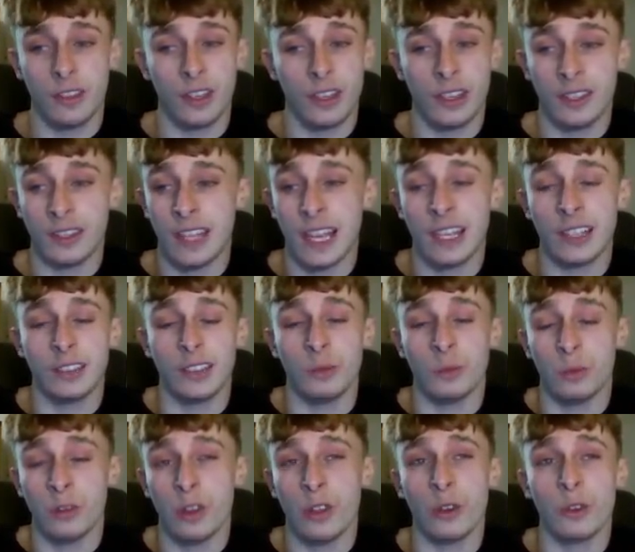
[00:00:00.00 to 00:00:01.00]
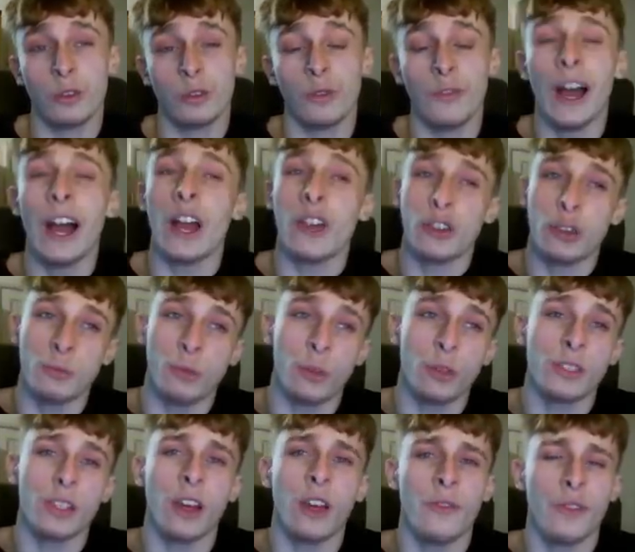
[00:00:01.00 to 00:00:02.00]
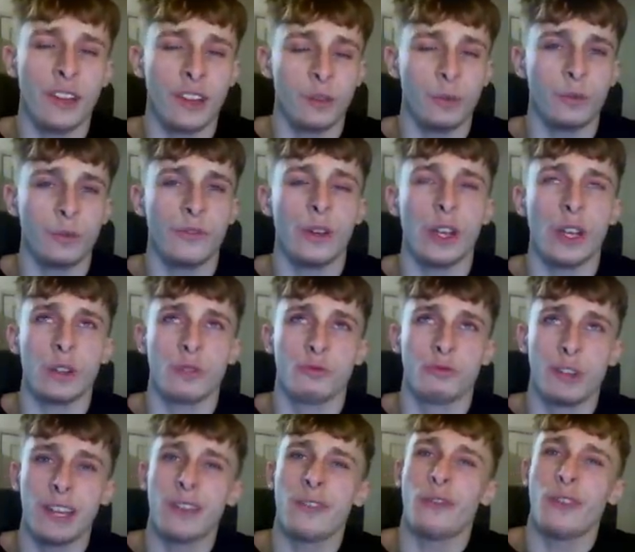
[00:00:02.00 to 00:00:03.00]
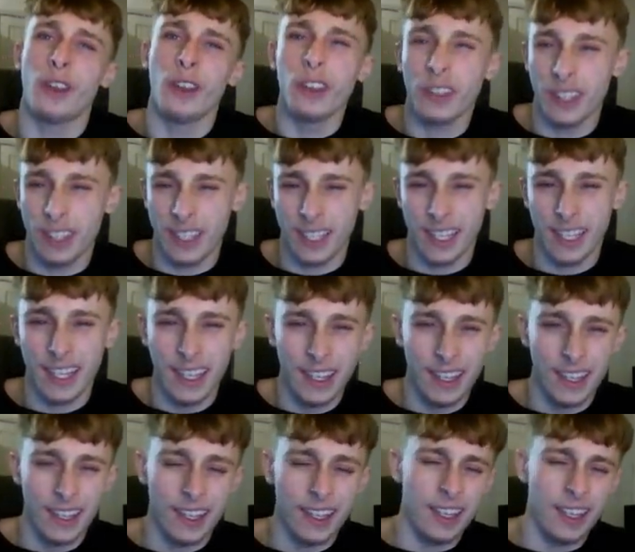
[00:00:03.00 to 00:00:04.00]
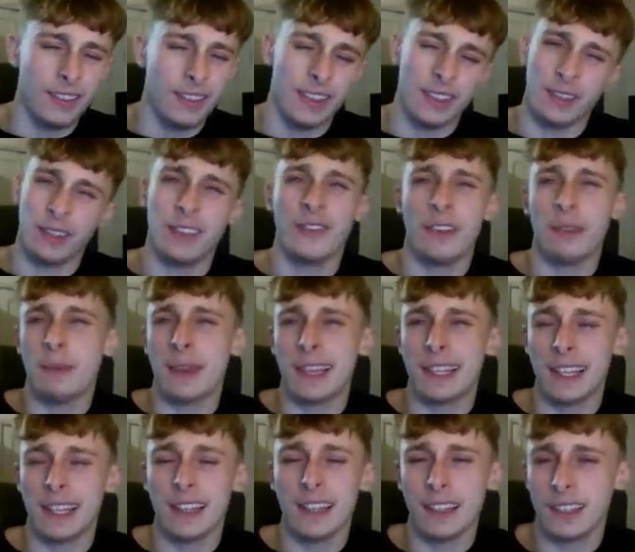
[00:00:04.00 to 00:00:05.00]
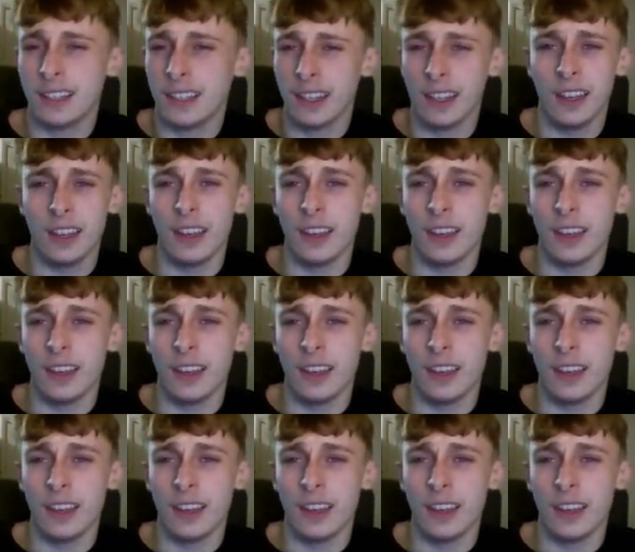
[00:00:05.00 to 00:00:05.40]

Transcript: that's like one of those sort of attributes that I feel like it's really fun to see, if that makes sense.